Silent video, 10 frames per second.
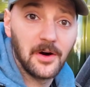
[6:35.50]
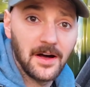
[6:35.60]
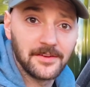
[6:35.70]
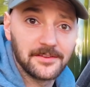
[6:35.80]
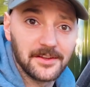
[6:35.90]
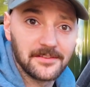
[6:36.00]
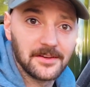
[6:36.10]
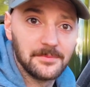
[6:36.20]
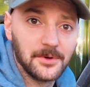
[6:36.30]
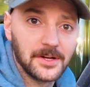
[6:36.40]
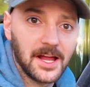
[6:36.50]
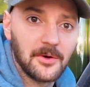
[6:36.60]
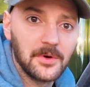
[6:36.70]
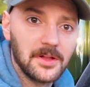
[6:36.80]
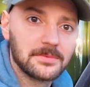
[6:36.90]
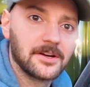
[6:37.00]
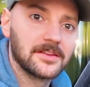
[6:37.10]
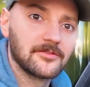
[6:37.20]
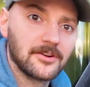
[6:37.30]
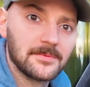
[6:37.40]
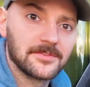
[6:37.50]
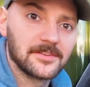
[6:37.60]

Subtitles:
obviously at some point I will upgrade the rims